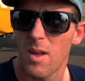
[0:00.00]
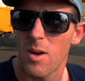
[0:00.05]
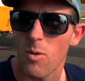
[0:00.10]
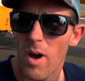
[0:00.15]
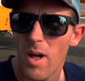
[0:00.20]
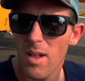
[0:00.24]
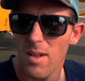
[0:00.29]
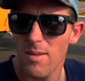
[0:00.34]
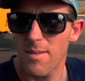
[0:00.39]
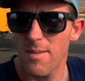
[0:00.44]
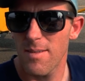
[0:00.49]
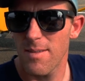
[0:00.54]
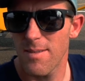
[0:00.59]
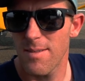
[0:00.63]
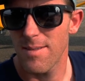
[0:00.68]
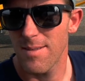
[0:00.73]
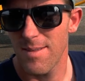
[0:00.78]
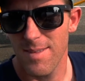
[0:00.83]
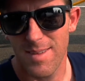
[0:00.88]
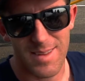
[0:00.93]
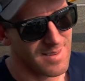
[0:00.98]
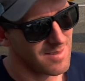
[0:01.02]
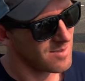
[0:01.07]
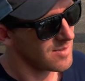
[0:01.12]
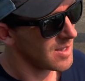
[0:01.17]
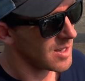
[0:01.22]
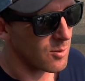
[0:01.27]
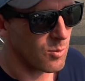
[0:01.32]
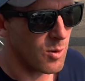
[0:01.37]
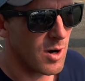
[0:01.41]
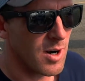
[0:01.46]
Well,
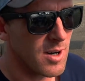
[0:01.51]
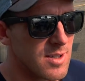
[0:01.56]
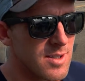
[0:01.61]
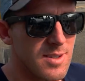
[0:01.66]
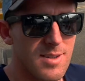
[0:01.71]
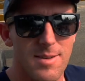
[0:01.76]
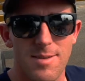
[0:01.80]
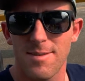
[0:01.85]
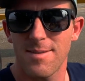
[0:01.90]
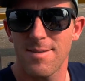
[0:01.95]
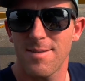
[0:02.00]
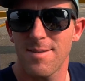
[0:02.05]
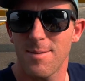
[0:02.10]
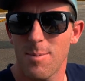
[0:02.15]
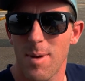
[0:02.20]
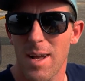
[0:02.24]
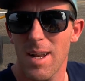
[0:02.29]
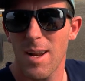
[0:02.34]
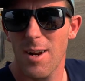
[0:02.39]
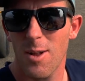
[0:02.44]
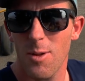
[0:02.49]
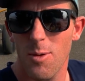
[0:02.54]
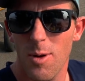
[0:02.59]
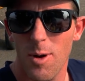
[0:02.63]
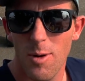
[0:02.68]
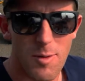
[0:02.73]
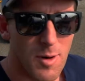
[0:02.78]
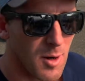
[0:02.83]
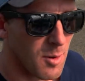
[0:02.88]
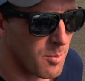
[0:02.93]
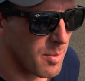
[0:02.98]
it works. Made it all the way
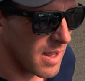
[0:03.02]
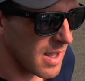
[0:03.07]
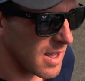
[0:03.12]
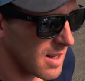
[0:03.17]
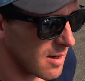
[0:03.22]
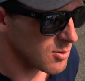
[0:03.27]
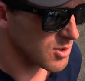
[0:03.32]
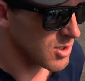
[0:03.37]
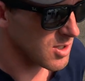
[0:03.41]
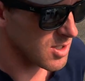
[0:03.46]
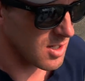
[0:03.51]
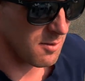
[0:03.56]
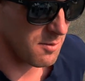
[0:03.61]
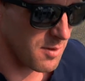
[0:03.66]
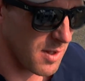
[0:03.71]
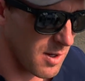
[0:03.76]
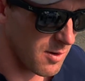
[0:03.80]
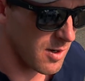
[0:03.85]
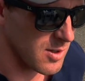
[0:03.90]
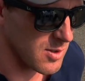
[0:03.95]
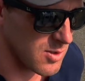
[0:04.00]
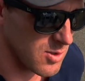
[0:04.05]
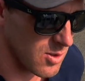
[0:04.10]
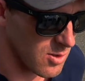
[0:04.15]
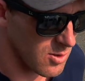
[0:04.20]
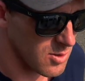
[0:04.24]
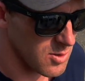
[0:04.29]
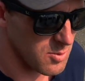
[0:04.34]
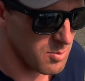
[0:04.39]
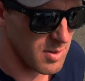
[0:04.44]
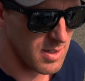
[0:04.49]
over here, Payette. I was just gonna fly around in
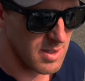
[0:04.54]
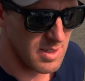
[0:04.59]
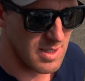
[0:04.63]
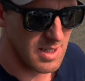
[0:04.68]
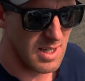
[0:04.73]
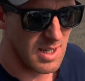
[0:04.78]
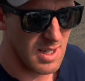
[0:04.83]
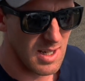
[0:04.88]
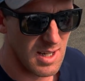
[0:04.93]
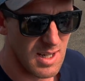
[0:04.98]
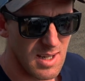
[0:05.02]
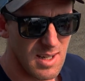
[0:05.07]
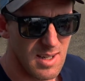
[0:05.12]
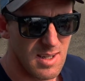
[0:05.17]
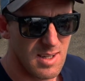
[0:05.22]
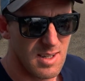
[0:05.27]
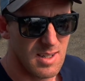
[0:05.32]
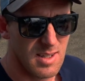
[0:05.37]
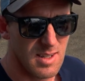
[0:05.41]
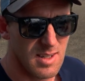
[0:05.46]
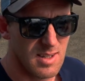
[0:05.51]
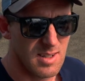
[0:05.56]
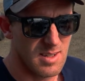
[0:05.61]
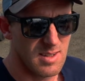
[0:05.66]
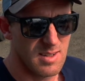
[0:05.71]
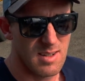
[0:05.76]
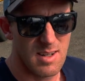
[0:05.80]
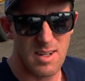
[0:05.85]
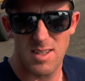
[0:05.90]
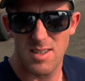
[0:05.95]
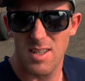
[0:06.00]
circles, but I
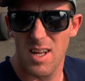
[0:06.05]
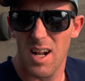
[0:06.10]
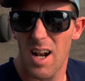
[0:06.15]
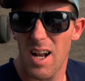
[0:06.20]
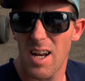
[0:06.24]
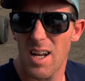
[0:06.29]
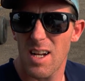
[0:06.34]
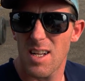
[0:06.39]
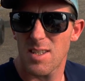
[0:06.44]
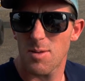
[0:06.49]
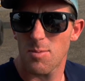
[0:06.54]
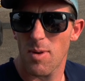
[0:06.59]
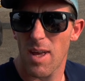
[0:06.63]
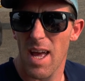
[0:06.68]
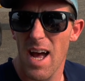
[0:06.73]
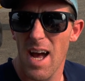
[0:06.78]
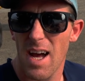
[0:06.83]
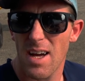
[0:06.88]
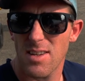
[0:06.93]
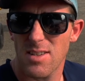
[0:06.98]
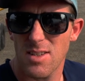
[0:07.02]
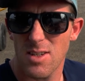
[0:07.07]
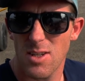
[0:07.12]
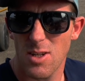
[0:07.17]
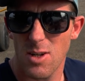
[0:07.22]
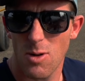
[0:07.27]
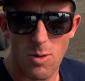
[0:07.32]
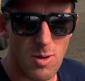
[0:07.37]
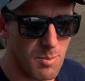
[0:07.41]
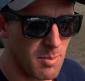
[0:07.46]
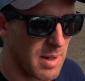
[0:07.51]
decided I needed some gas. And you
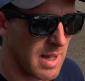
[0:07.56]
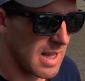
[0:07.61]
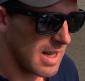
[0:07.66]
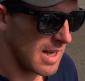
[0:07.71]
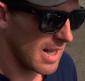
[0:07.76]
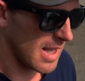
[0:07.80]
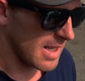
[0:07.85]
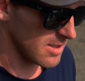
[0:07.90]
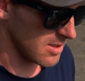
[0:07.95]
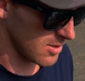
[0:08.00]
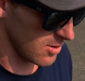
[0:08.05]
know what Payette has?